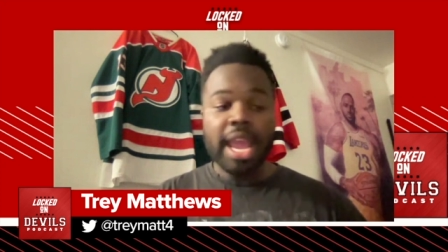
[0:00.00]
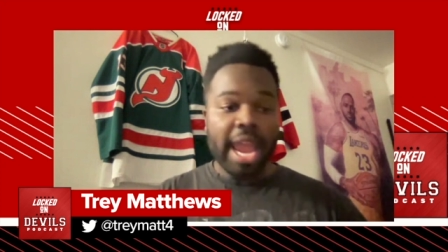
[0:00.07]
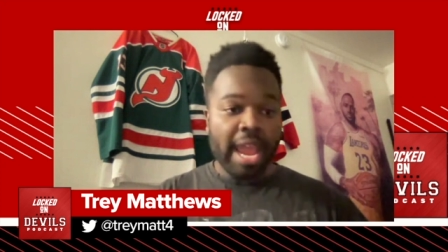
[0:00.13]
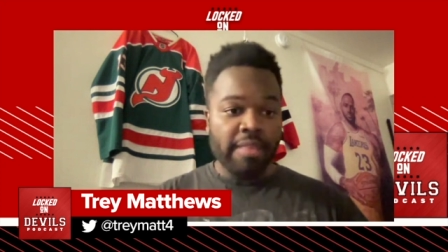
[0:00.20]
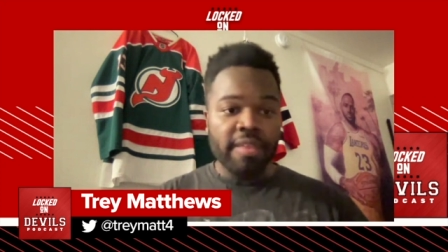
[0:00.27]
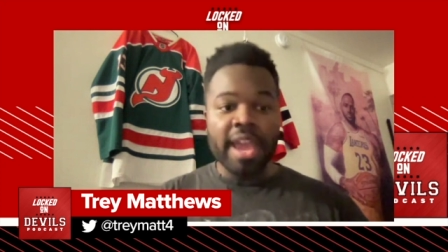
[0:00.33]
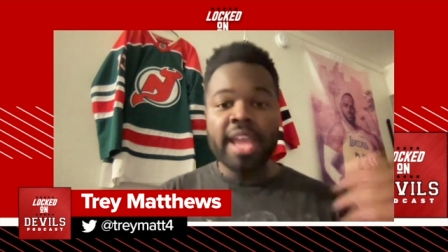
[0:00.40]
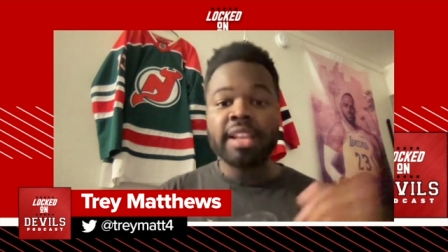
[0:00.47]

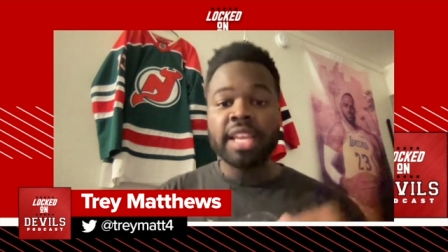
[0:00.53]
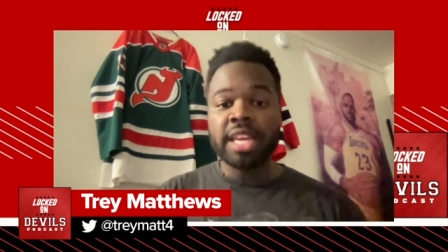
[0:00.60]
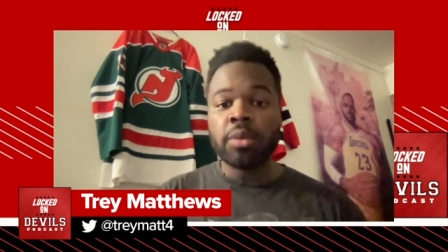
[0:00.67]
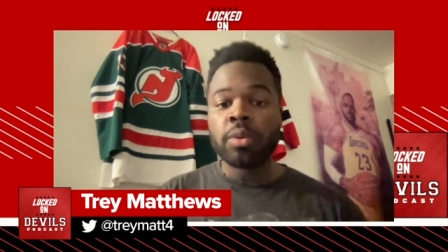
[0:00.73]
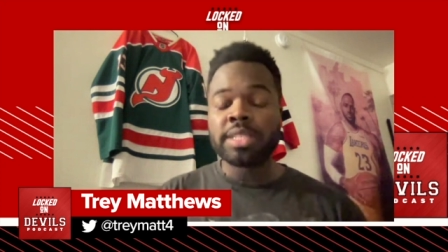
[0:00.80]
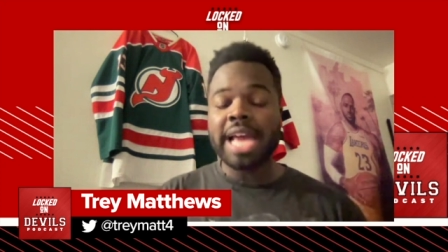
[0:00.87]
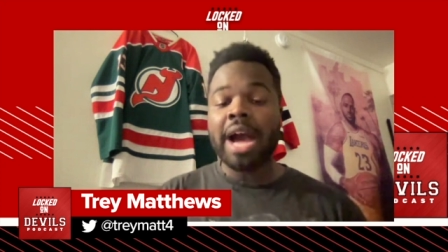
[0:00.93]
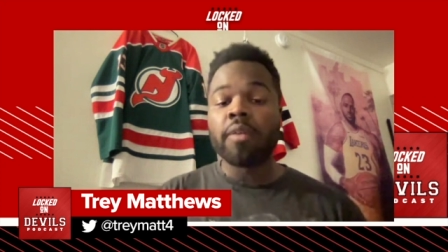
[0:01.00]
and then he
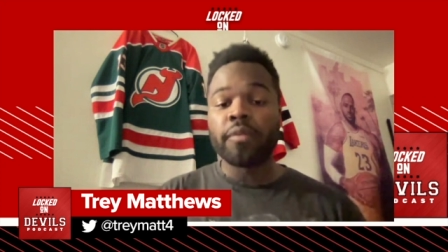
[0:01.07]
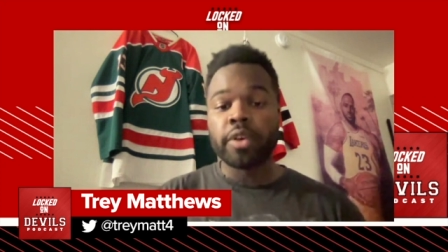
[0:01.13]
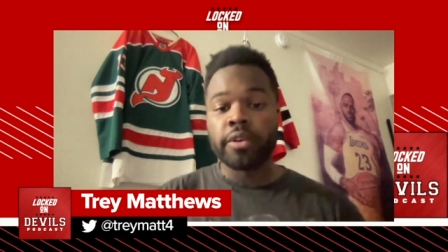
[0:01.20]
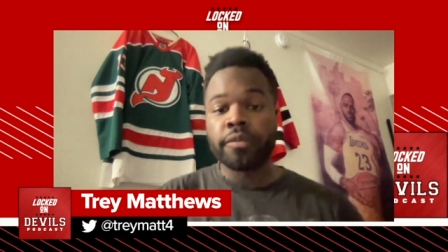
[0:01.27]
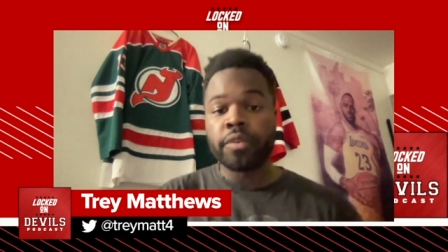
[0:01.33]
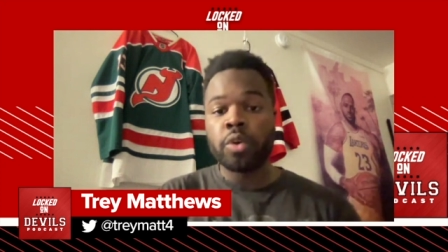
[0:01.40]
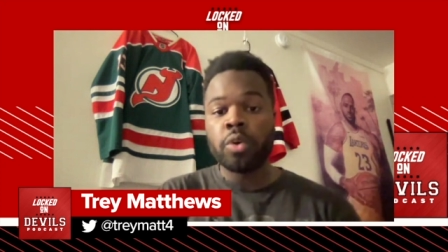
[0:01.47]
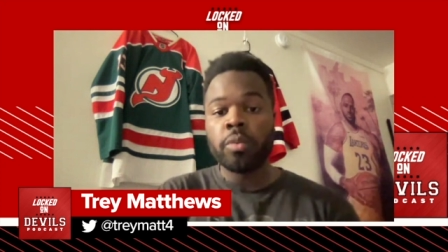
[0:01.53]
was out for
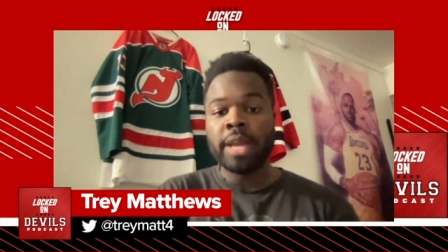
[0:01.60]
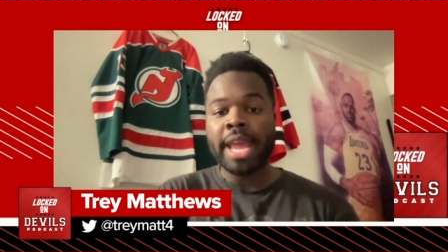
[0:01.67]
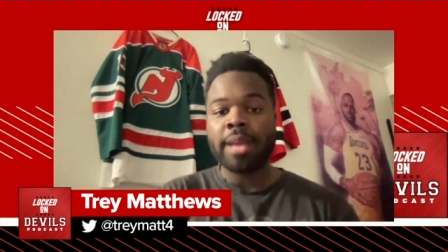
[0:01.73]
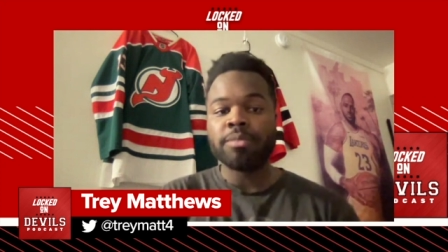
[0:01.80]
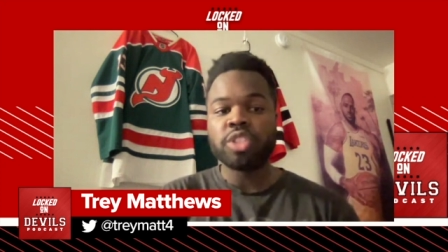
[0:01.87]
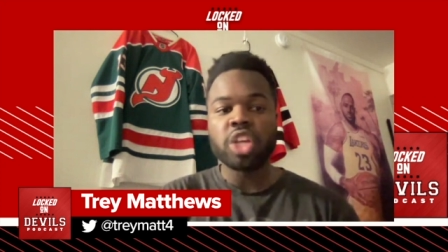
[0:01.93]
a few games.